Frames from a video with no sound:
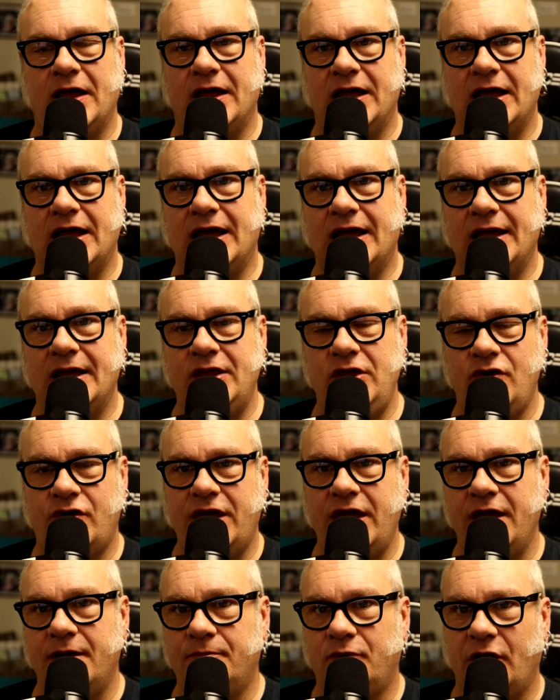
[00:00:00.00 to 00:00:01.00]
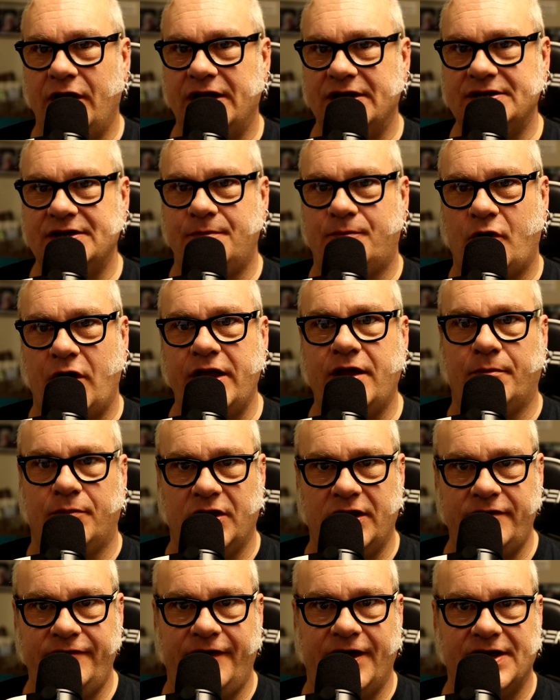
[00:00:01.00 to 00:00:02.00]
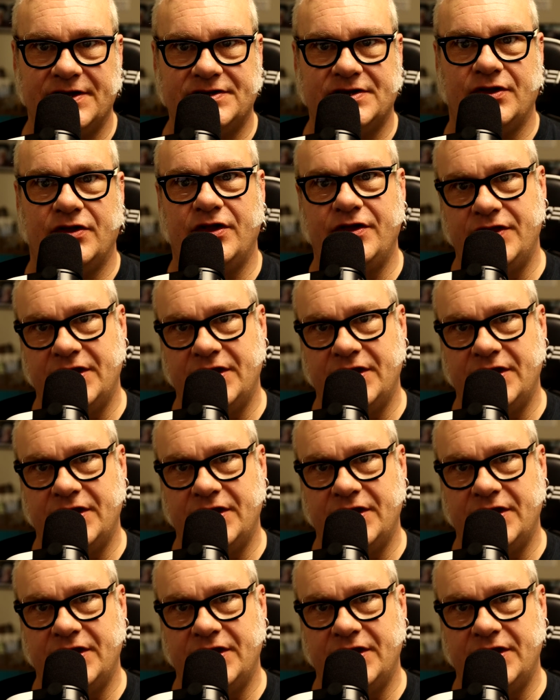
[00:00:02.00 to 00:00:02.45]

Uh, you can ble- break a blood vessel,